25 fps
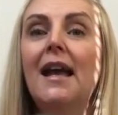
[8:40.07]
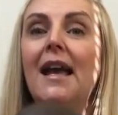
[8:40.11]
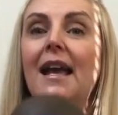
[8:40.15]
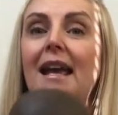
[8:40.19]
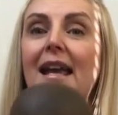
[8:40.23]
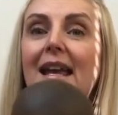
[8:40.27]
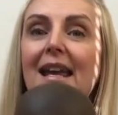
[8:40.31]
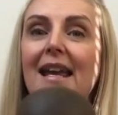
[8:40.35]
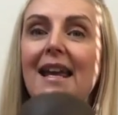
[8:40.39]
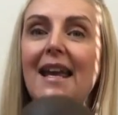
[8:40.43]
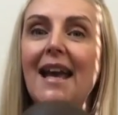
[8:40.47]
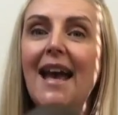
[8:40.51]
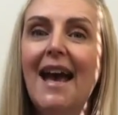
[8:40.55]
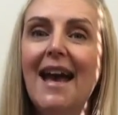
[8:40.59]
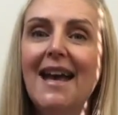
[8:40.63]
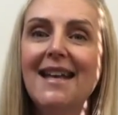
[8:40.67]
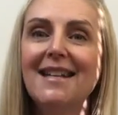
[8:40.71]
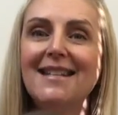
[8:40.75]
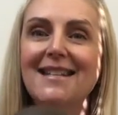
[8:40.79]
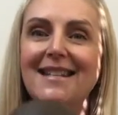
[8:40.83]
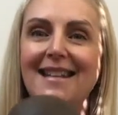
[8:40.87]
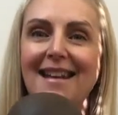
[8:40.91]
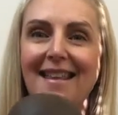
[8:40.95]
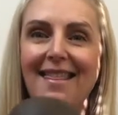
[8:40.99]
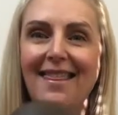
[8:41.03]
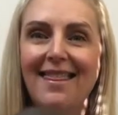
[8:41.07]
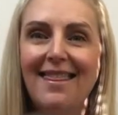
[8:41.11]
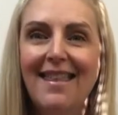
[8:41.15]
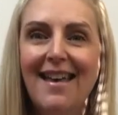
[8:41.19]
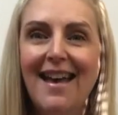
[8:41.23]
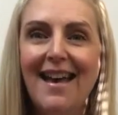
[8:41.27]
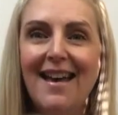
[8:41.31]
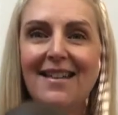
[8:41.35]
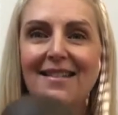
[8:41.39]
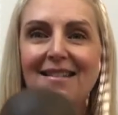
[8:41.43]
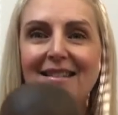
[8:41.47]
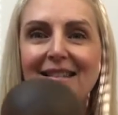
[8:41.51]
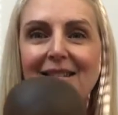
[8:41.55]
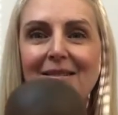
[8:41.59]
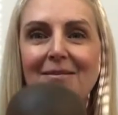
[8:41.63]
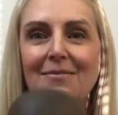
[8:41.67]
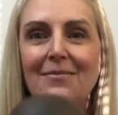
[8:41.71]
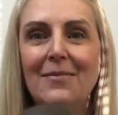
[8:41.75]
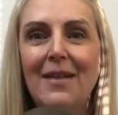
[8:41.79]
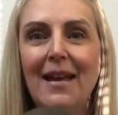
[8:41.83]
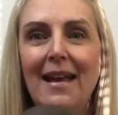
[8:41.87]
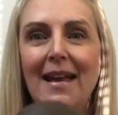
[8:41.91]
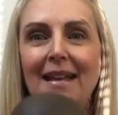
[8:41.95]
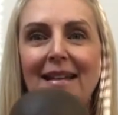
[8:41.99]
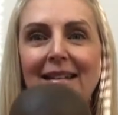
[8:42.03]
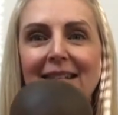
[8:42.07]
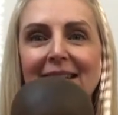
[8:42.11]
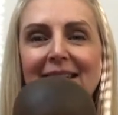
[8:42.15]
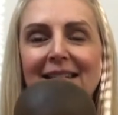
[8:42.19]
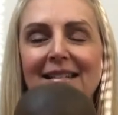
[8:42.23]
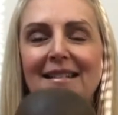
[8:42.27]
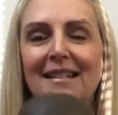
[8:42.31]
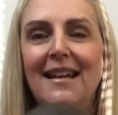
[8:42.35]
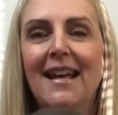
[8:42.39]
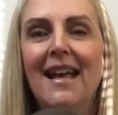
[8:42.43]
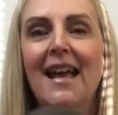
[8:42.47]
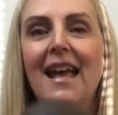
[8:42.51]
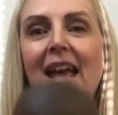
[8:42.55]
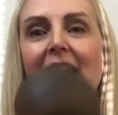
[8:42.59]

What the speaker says: he had 10,000 men.